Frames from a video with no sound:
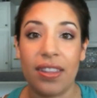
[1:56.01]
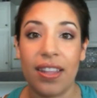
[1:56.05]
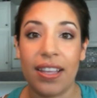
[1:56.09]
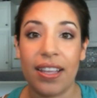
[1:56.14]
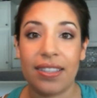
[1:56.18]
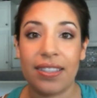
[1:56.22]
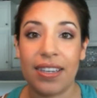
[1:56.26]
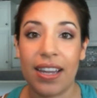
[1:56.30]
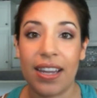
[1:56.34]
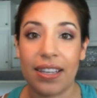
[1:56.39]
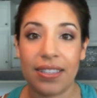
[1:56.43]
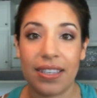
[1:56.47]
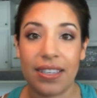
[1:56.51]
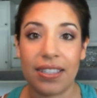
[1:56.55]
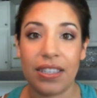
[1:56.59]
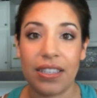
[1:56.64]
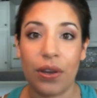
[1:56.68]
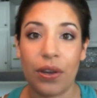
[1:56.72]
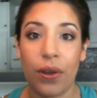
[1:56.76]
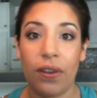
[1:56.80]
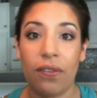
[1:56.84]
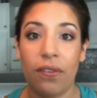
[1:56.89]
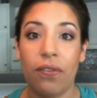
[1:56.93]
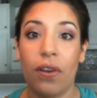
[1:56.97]
that's
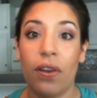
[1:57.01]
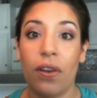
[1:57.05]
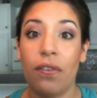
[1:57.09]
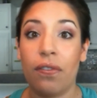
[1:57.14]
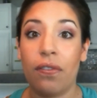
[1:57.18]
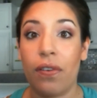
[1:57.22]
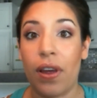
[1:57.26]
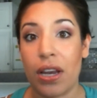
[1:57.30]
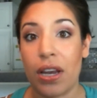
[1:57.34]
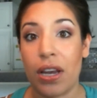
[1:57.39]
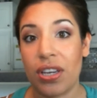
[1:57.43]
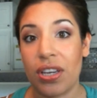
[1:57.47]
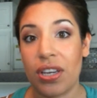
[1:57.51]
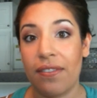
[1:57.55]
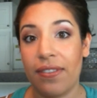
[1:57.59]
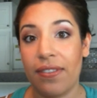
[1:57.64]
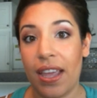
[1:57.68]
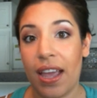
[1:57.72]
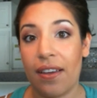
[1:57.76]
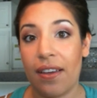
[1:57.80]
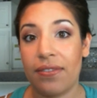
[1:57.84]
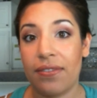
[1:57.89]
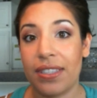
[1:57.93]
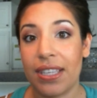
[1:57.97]
necessary for a fresh
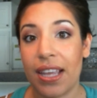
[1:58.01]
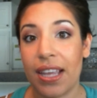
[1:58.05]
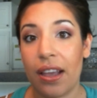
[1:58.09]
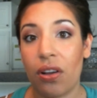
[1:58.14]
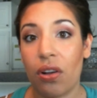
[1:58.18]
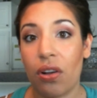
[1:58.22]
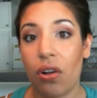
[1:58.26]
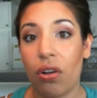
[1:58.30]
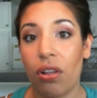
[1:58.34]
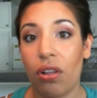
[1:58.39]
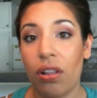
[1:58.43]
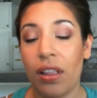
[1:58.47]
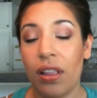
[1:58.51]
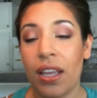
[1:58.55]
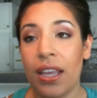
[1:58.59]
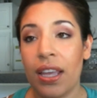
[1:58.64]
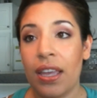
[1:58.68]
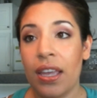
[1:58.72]
IVF cycle.